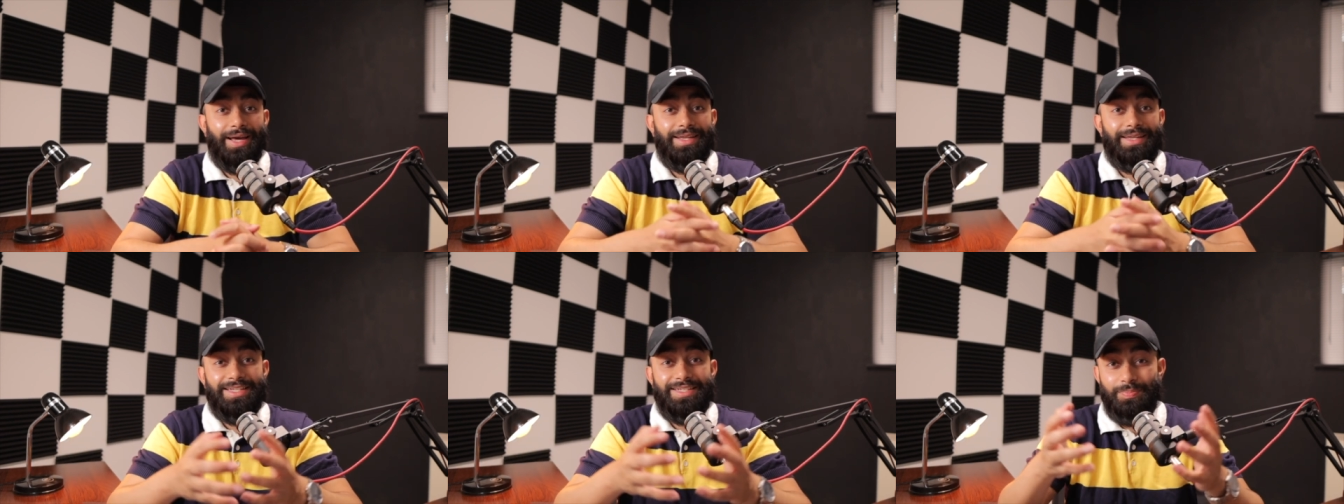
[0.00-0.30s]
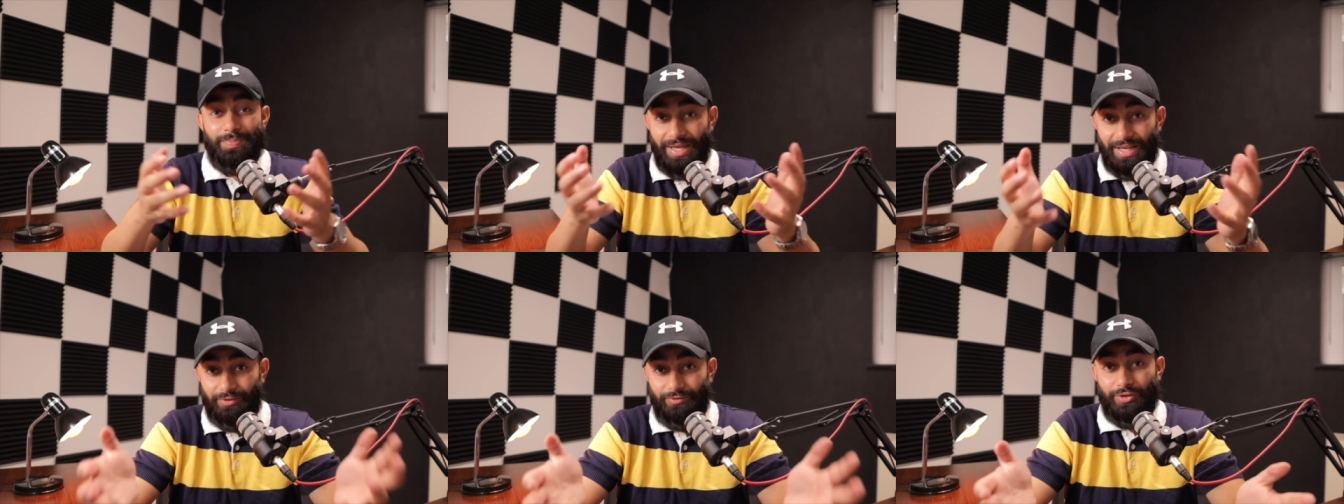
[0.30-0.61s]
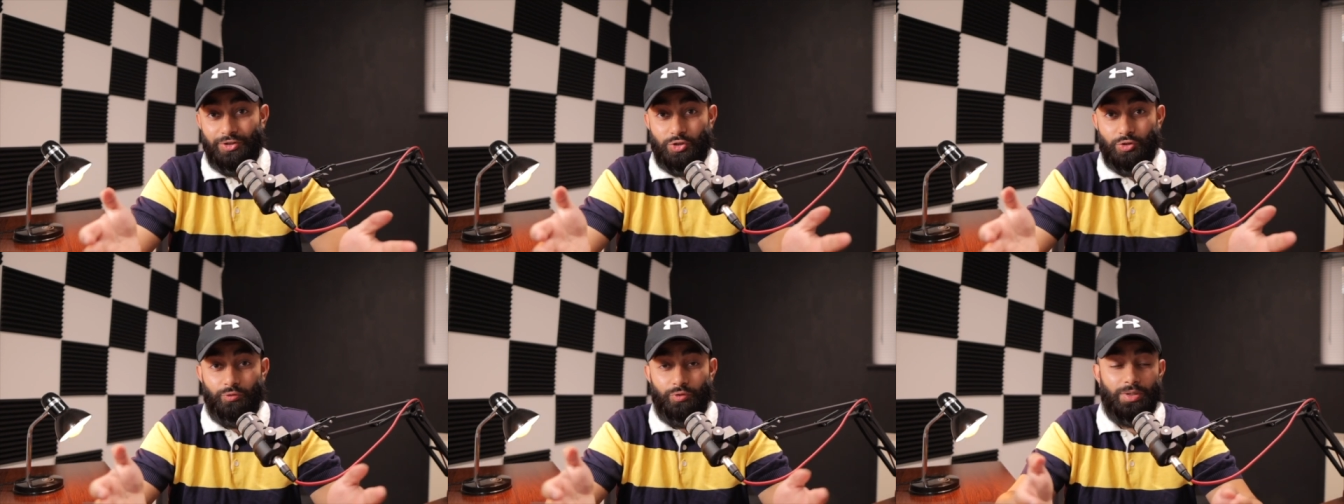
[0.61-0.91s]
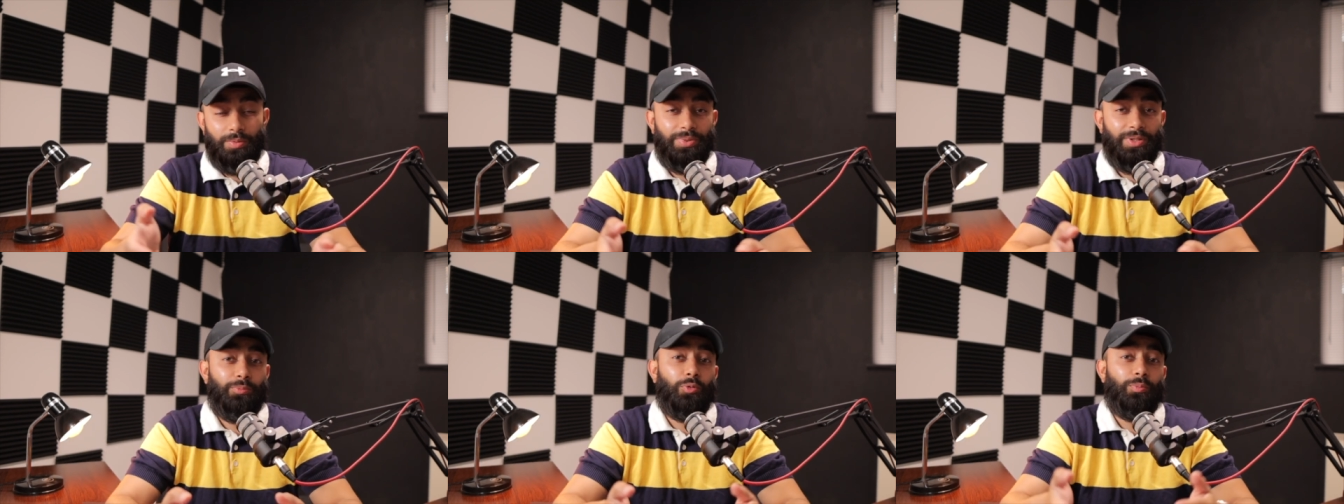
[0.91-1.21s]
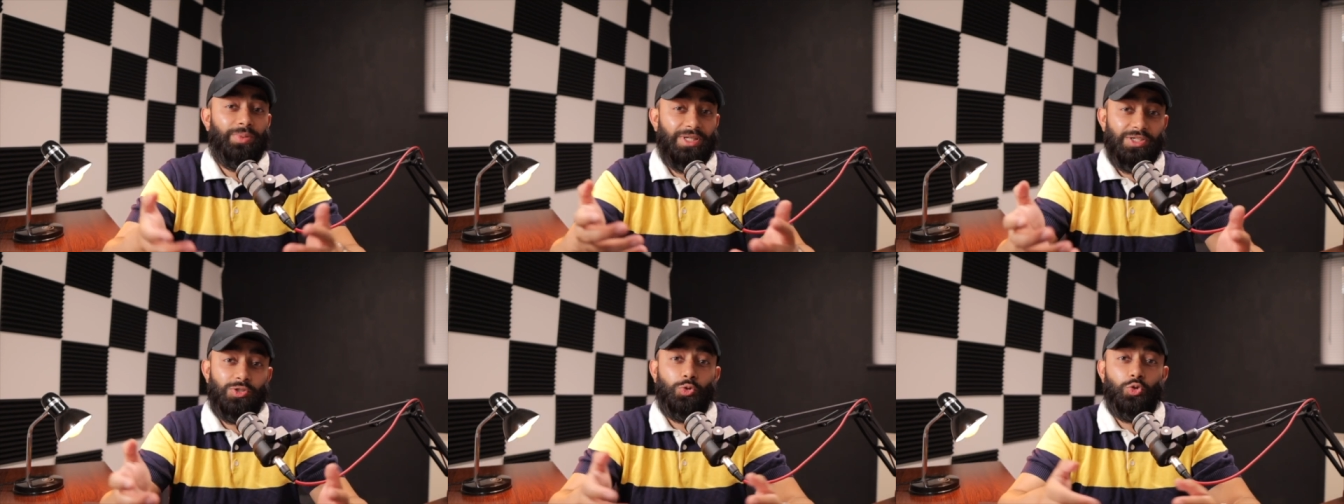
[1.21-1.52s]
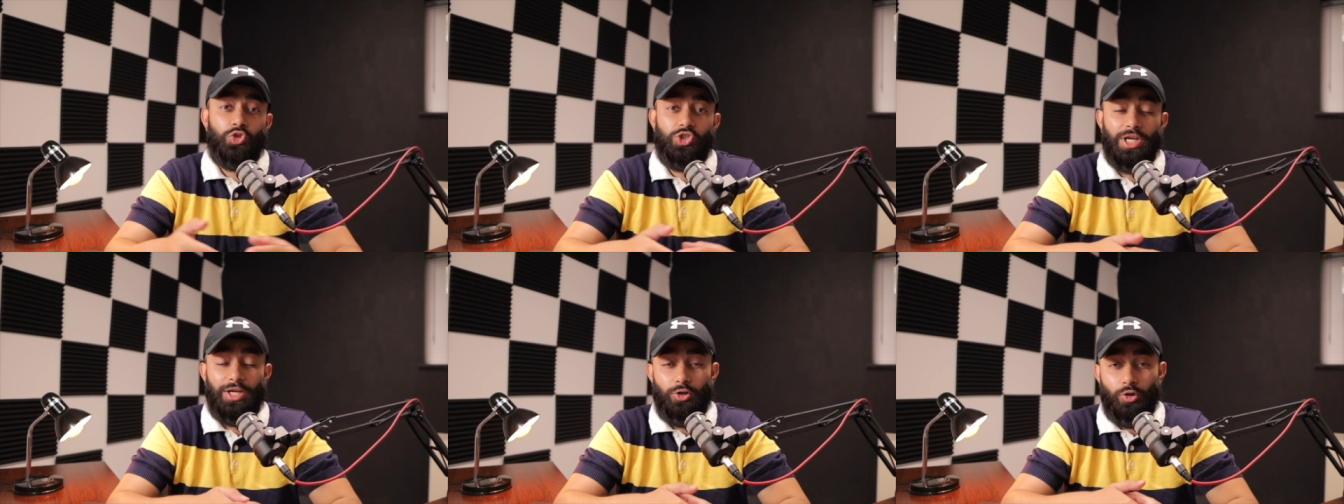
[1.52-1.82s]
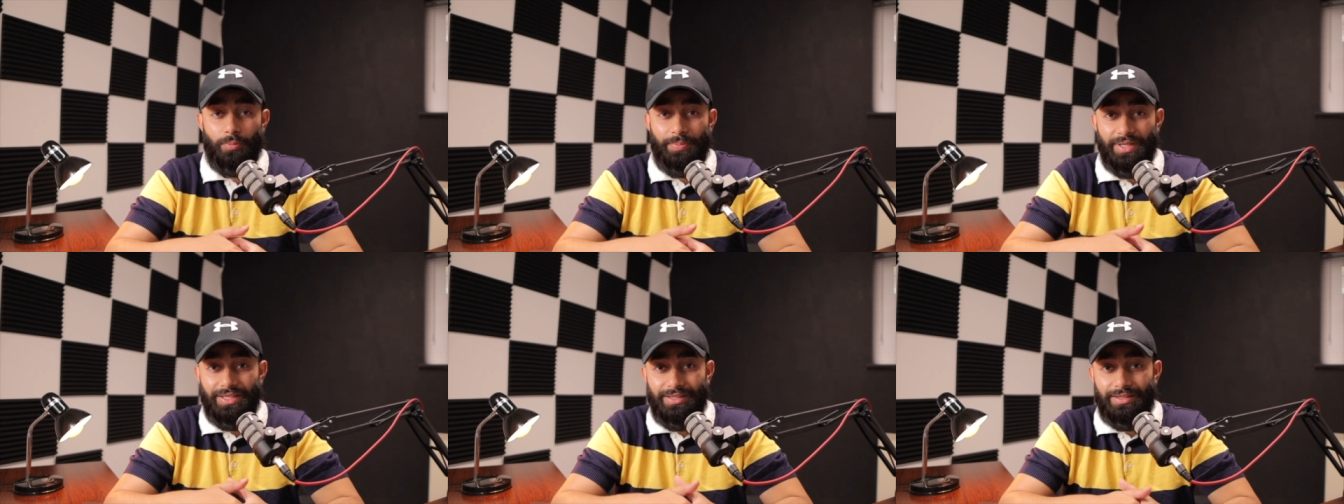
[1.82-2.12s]
and it's beneficial for the people, please do share your
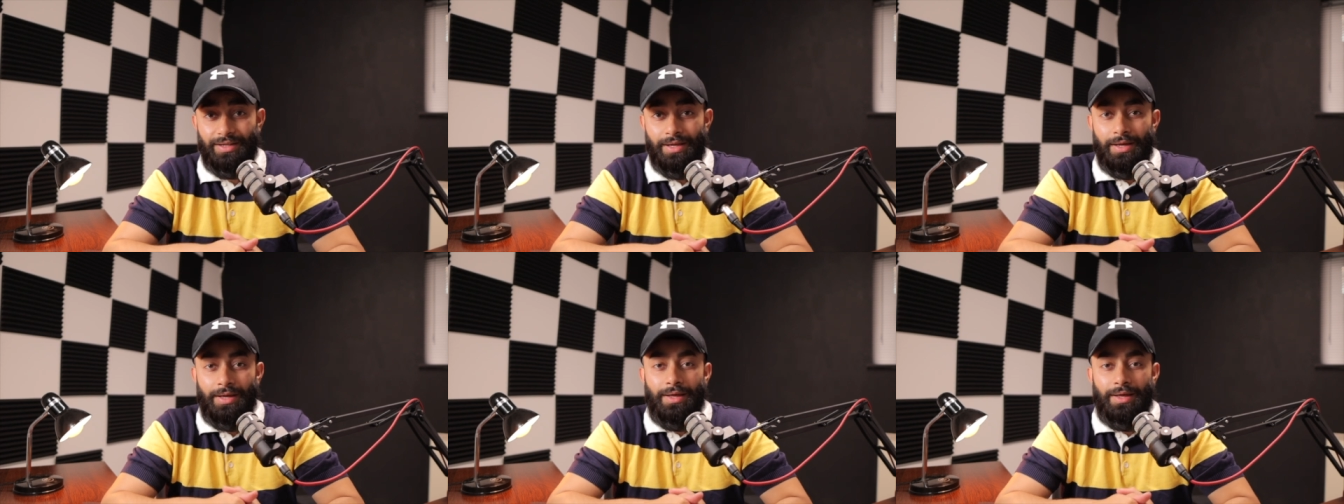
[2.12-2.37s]
opinion.